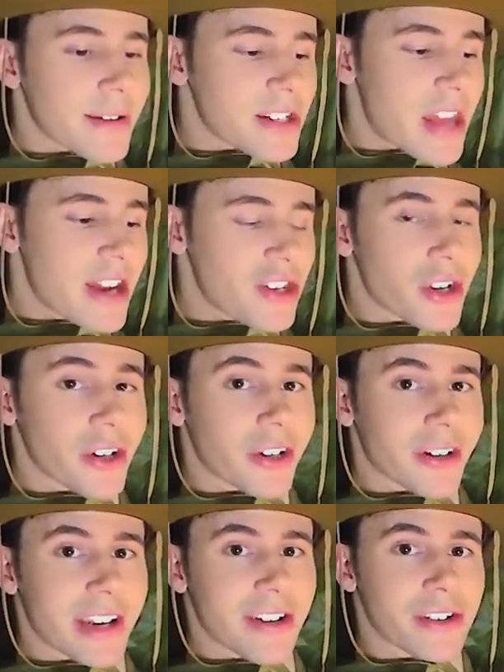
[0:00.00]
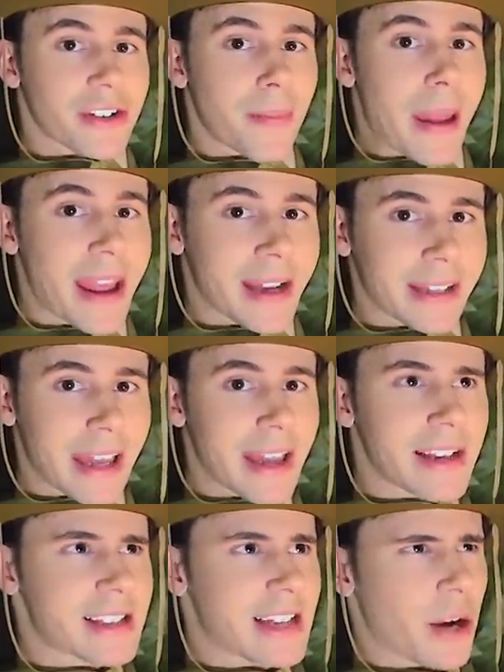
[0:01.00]
hey sugar, here's your
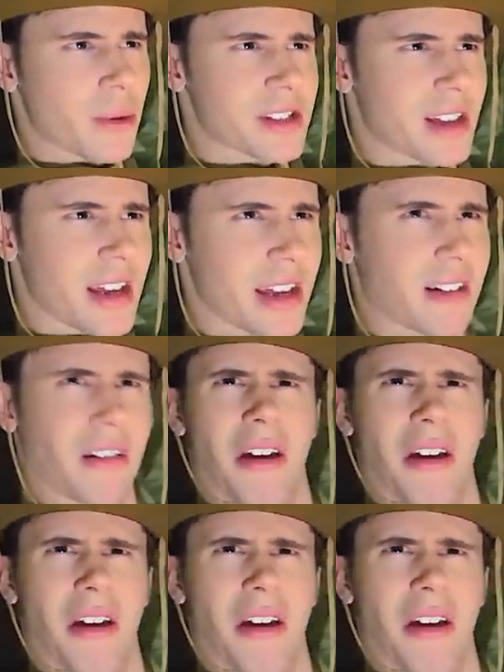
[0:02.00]
pancakes, and I was like,